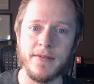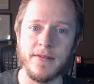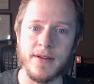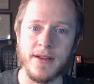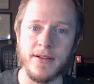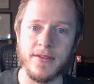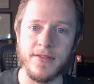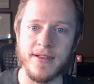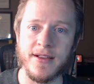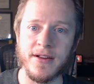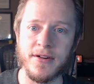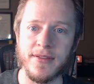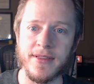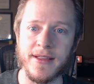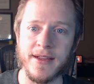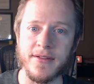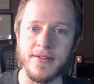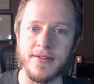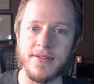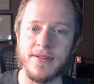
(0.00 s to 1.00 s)
consider
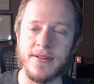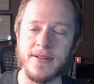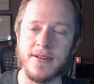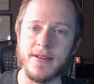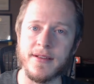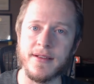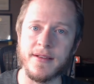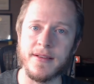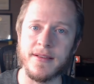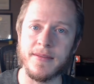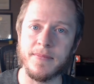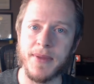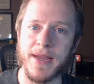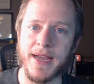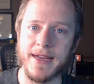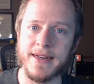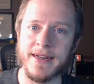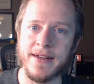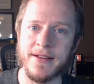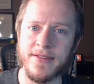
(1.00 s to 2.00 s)
this.
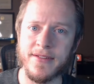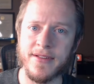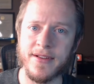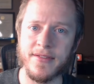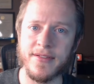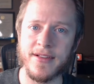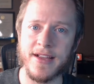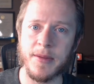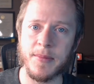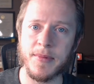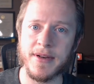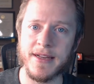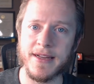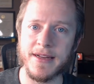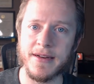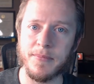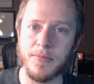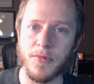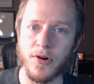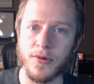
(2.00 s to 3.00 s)
Patents examined
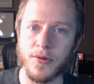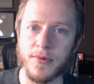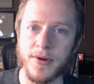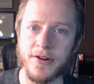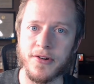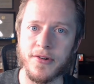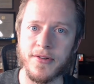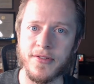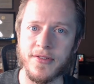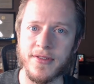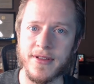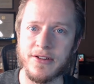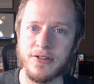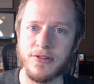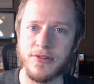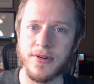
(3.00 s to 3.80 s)
in more rigorously